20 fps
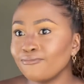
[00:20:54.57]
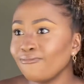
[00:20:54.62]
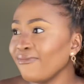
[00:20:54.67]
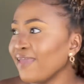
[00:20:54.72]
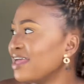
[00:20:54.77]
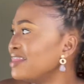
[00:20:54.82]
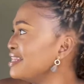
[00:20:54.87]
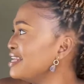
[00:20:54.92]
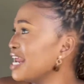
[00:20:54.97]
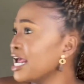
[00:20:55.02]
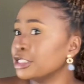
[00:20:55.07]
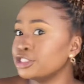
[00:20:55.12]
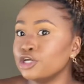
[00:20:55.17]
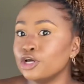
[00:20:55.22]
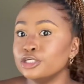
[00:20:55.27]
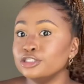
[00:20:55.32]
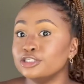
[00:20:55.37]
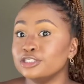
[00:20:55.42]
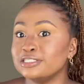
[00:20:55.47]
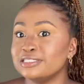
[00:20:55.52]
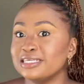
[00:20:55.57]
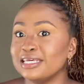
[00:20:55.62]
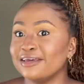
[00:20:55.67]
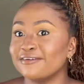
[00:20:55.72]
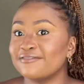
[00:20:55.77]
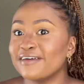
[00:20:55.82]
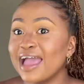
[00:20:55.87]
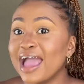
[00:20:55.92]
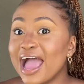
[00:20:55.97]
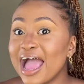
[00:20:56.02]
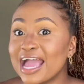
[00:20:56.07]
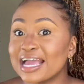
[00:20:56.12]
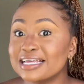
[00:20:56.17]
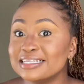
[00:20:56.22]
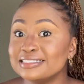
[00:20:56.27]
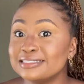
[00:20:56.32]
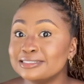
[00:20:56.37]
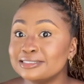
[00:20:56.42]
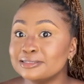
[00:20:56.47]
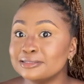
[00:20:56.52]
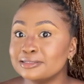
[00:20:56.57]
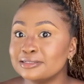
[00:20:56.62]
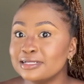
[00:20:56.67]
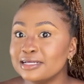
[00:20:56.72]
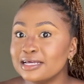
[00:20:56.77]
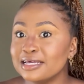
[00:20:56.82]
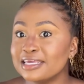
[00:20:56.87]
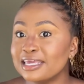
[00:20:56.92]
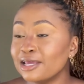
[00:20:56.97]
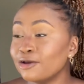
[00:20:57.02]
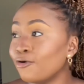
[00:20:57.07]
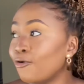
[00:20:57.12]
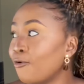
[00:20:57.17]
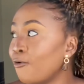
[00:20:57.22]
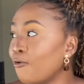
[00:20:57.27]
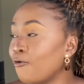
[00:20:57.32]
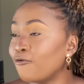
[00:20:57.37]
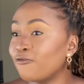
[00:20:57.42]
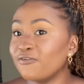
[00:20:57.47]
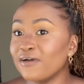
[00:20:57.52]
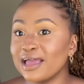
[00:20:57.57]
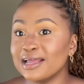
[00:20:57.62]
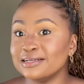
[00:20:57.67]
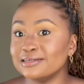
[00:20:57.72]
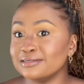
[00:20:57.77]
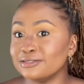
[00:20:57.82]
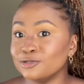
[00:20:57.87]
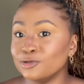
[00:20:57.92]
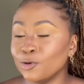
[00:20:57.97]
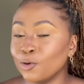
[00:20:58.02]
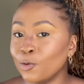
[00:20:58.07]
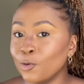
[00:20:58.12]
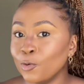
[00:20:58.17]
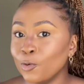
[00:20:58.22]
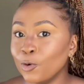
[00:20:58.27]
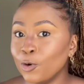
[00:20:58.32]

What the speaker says: And then I turned to see if I can still get off and, you know,